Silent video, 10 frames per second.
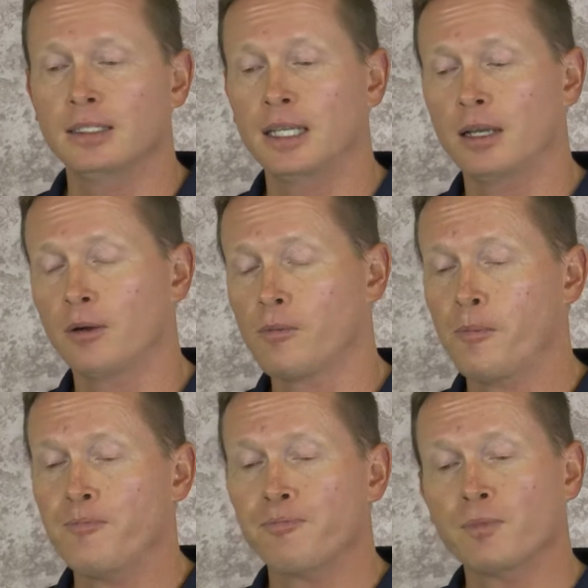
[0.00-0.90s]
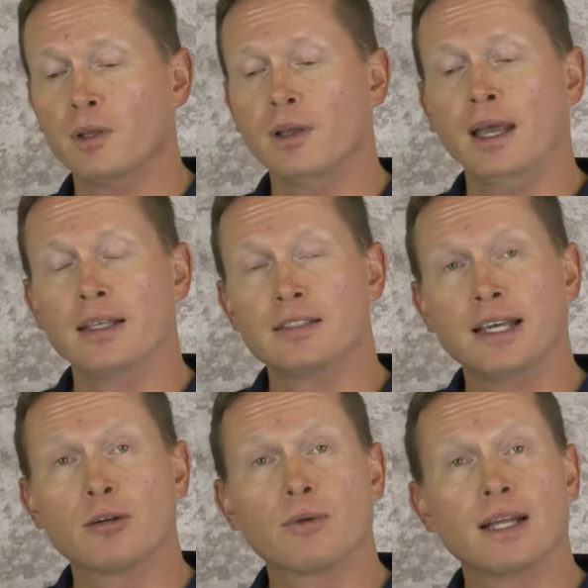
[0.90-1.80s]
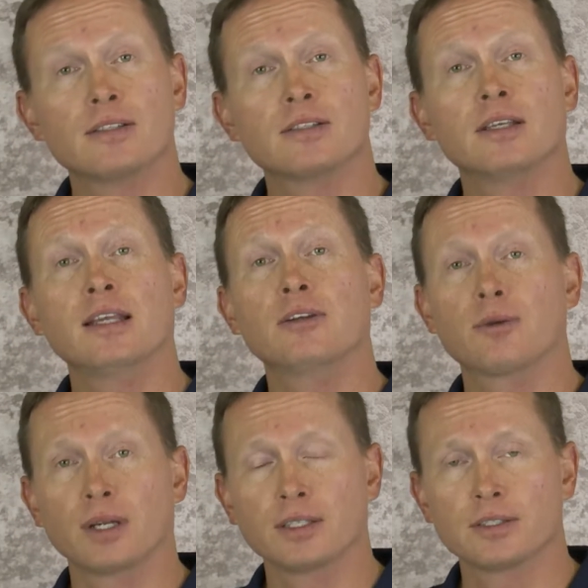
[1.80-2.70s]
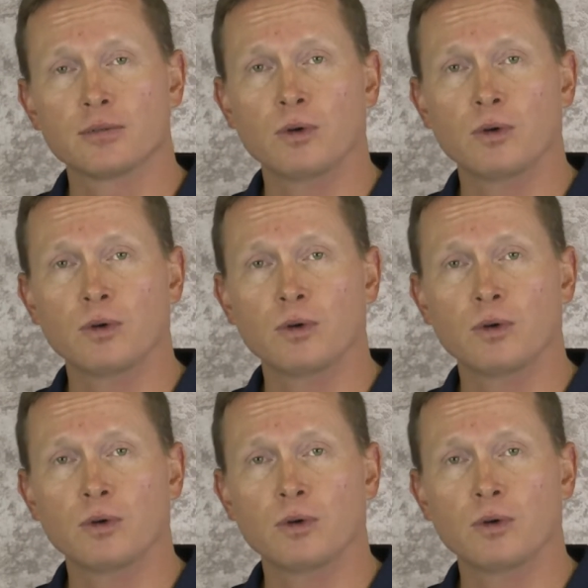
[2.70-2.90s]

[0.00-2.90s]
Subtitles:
Now, as data rates increased,